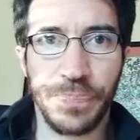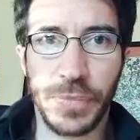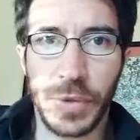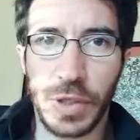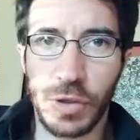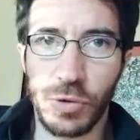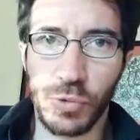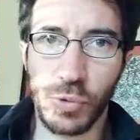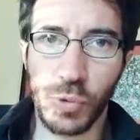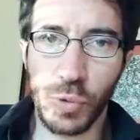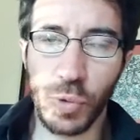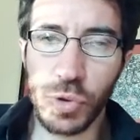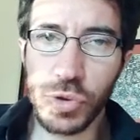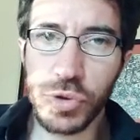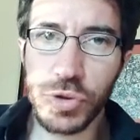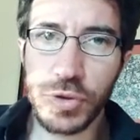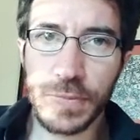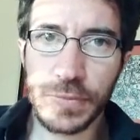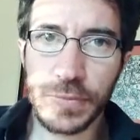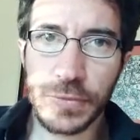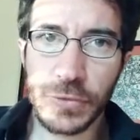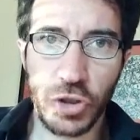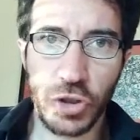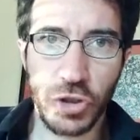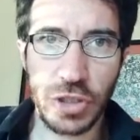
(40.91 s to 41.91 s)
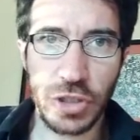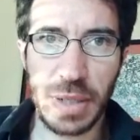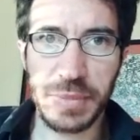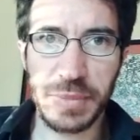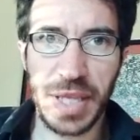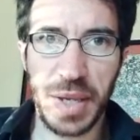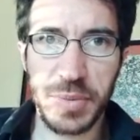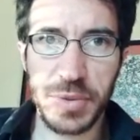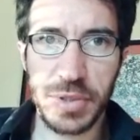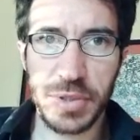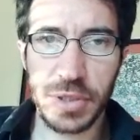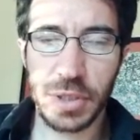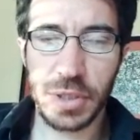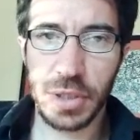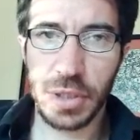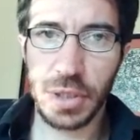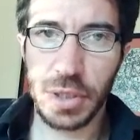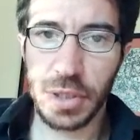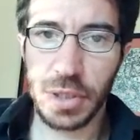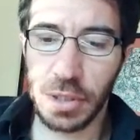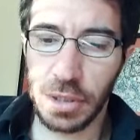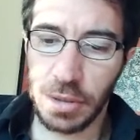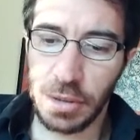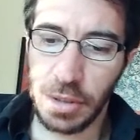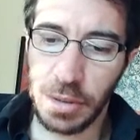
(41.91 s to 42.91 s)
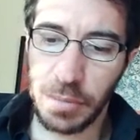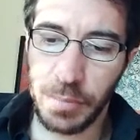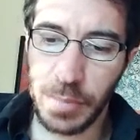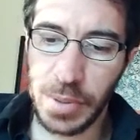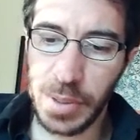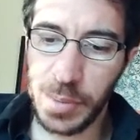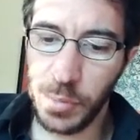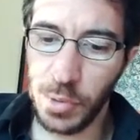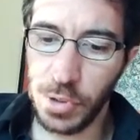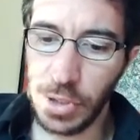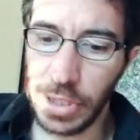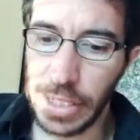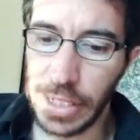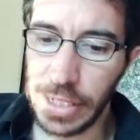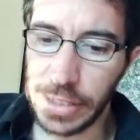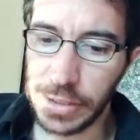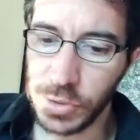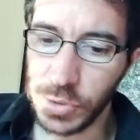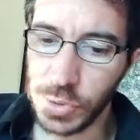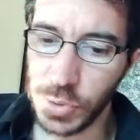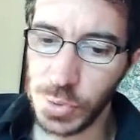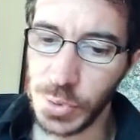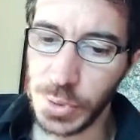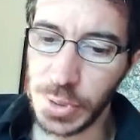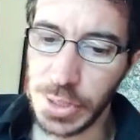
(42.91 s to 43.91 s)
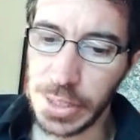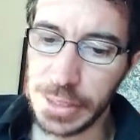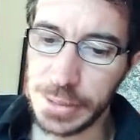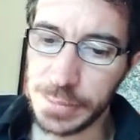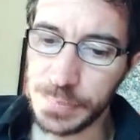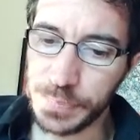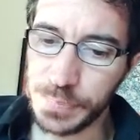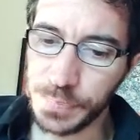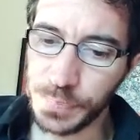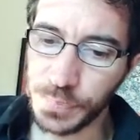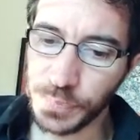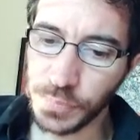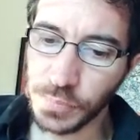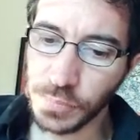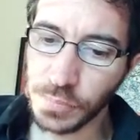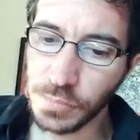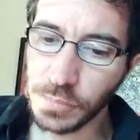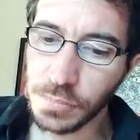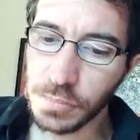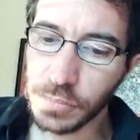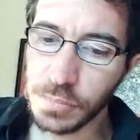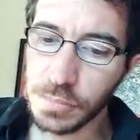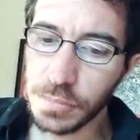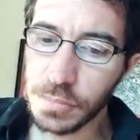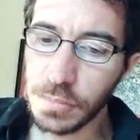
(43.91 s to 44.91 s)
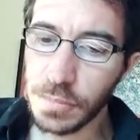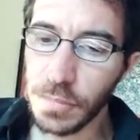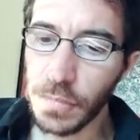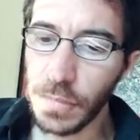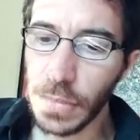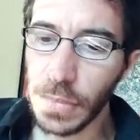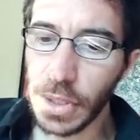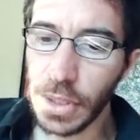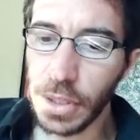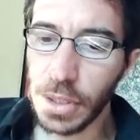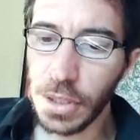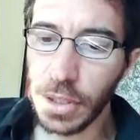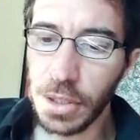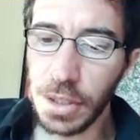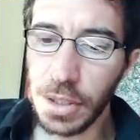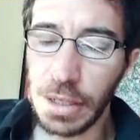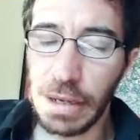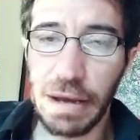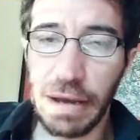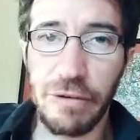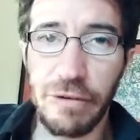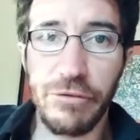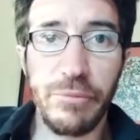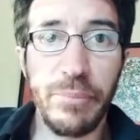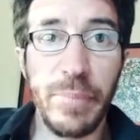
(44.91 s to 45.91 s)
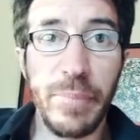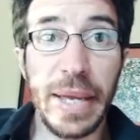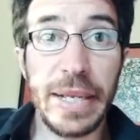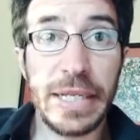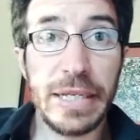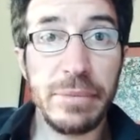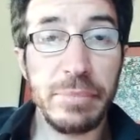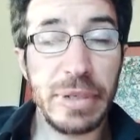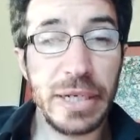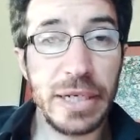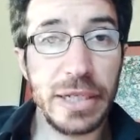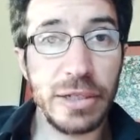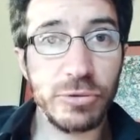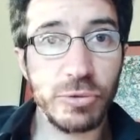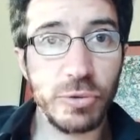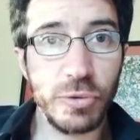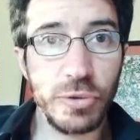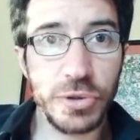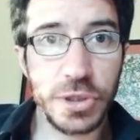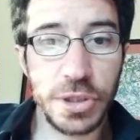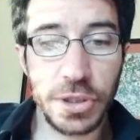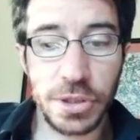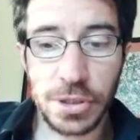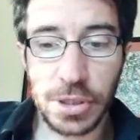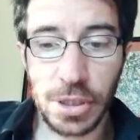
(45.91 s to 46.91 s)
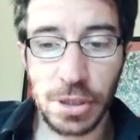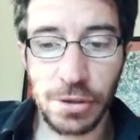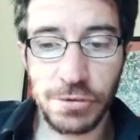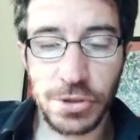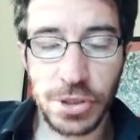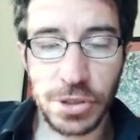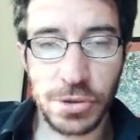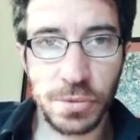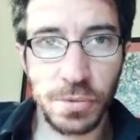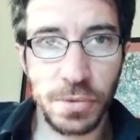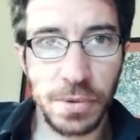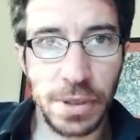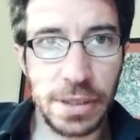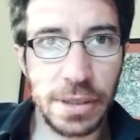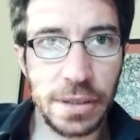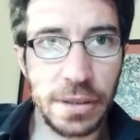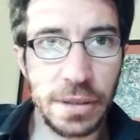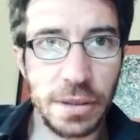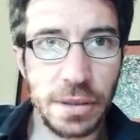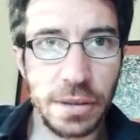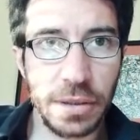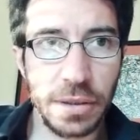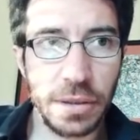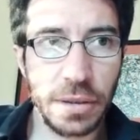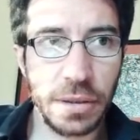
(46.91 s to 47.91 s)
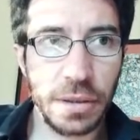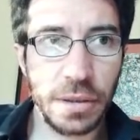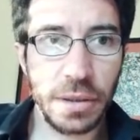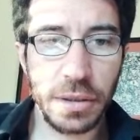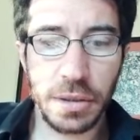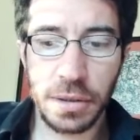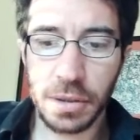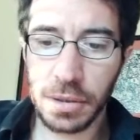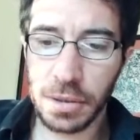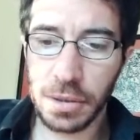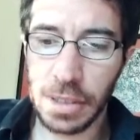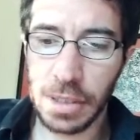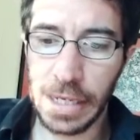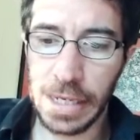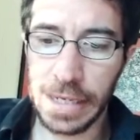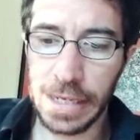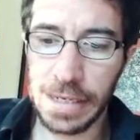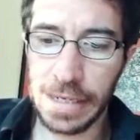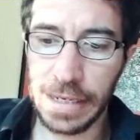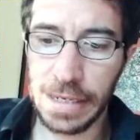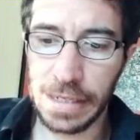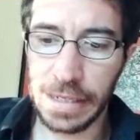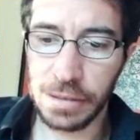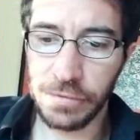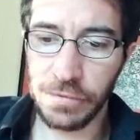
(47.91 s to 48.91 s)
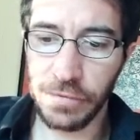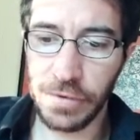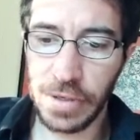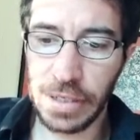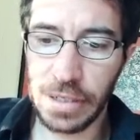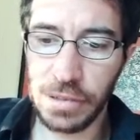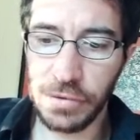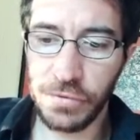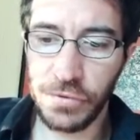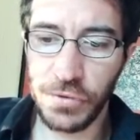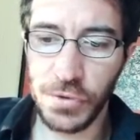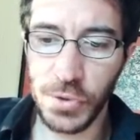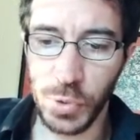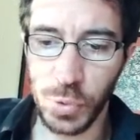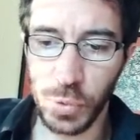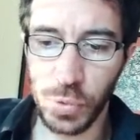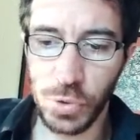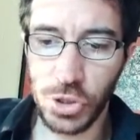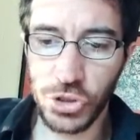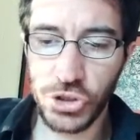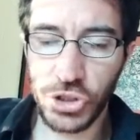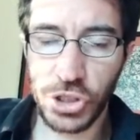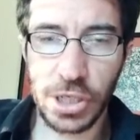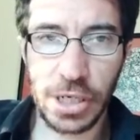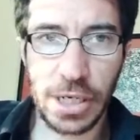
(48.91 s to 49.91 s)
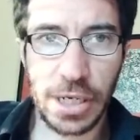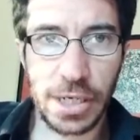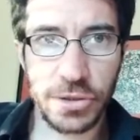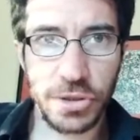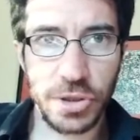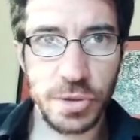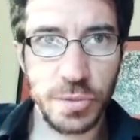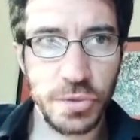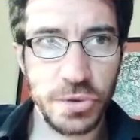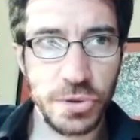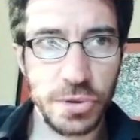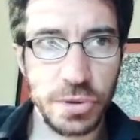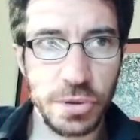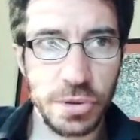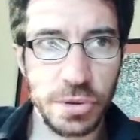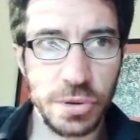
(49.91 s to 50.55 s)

rules. So sometimes people like to have many rules instead of just one, and like very few logical axioms.